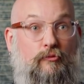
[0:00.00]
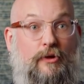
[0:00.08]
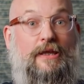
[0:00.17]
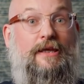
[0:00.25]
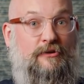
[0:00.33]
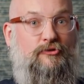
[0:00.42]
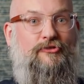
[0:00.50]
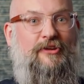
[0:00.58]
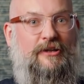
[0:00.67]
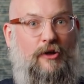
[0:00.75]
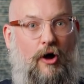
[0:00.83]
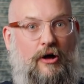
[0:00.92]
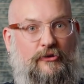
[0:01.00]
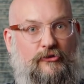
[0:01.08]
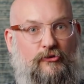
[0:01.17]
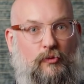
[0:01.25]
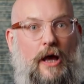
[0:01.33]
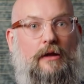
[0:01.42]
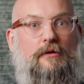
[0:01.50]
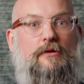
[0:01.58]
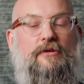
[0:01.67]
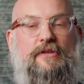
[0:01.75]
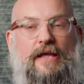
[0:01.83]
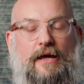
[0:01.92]
really interesting laws as well
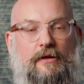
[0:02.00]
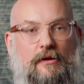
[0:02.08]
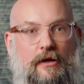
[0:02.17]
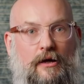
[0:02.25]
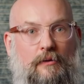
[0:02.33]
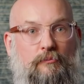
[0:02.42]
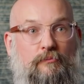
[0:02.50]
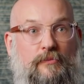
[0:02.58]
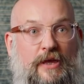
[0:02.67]
that uh,